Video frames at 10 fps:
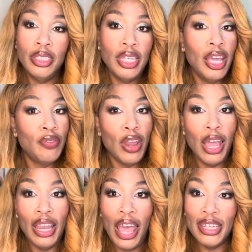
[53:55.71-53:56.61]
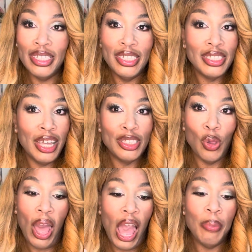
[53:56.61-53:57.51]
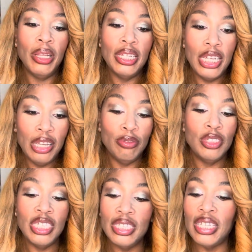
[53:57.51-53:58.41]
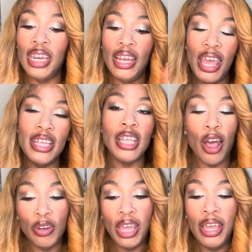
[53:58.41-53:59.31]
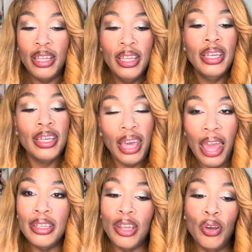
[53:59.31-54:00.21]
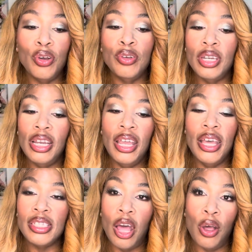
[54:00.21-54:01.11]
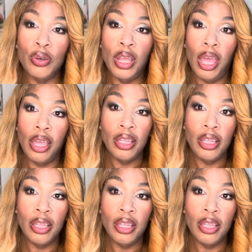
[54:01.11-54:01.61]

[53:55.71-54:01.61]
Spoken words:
She have not lied to us yet. So I believe she said they last all day. God doggone, they last all day.